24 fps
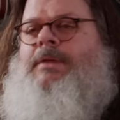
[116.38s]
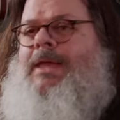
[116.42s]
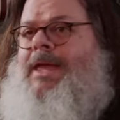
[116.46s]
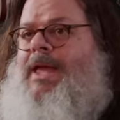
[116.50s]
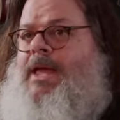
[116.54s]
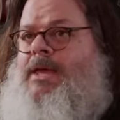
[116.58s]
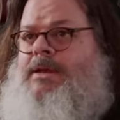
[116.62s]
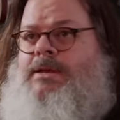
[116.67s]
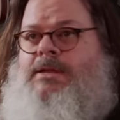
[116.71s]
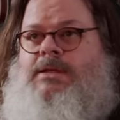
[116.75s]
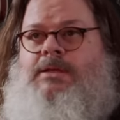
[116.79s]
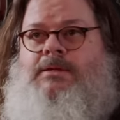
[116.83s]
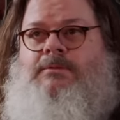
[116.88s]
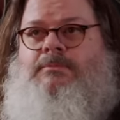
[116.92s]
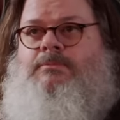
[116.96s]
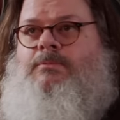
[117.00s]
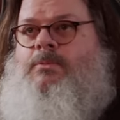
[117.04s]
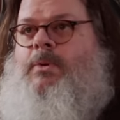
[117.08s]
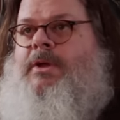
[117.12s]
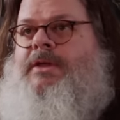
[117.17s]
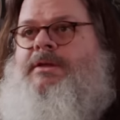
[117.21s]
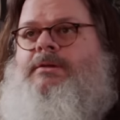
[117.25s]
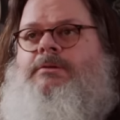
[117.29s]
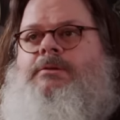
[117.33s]
heady
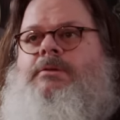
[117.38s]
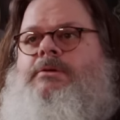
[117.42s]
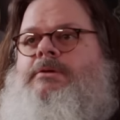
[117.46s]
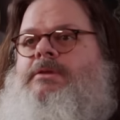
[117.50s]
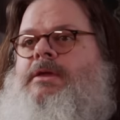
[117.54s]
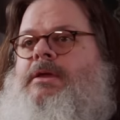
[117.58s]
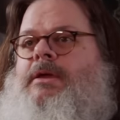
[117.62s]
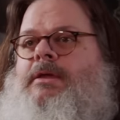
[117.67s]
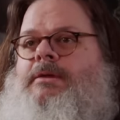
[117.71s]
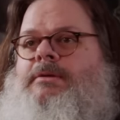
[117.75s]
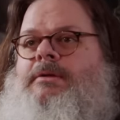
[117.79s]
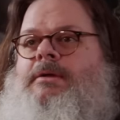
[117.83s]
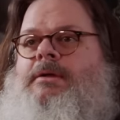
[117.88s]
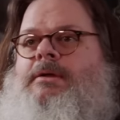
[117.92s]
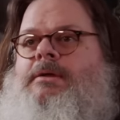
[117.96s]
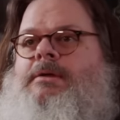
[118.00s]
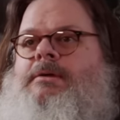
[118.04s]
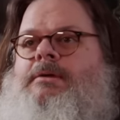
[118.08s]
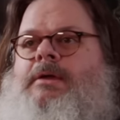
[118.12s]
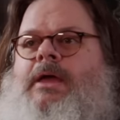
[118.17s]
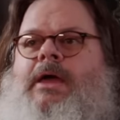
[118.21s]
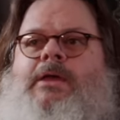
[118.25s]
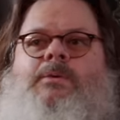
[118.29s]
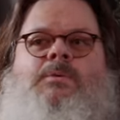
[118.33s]
way to look at
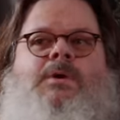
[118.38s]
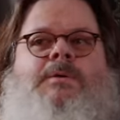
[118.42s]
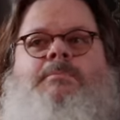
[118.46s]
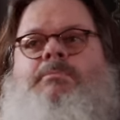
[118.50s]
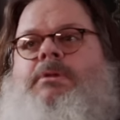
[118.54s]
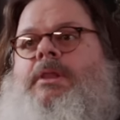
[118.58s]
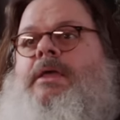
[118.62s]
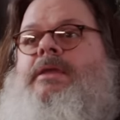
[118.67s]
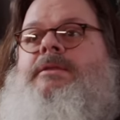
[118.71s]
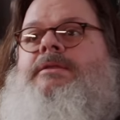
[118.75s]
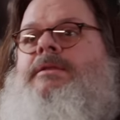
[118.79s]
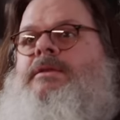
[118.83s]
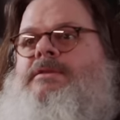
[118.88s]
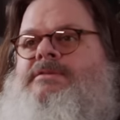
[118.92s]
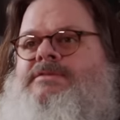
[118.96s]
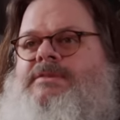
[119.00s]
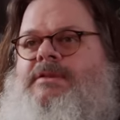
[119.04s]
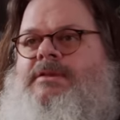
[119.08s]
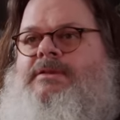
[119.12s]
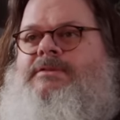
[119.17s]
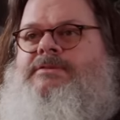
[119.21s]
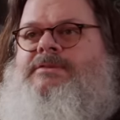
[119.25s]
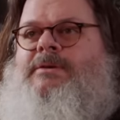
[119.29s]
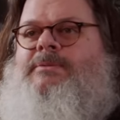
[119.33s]
how do I blend these
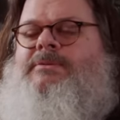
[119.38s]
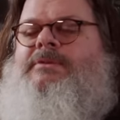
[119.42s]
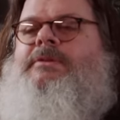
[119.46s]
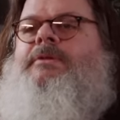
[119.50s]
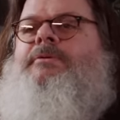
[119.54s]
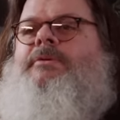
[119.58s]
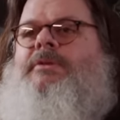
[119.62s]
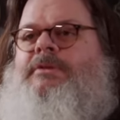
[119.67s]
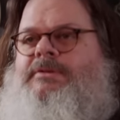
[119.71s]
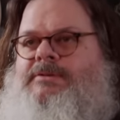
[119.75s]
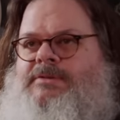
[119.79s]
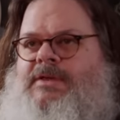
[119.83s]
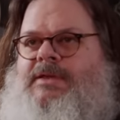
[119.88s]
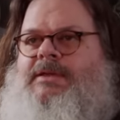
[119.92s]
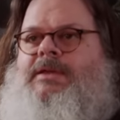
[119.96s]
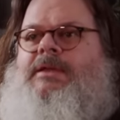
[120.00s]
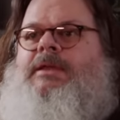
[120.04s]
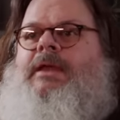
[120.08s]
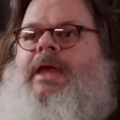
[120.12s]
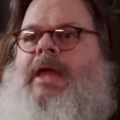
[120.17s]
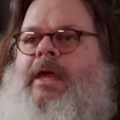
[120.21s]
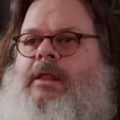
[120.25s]
things. I was literally taking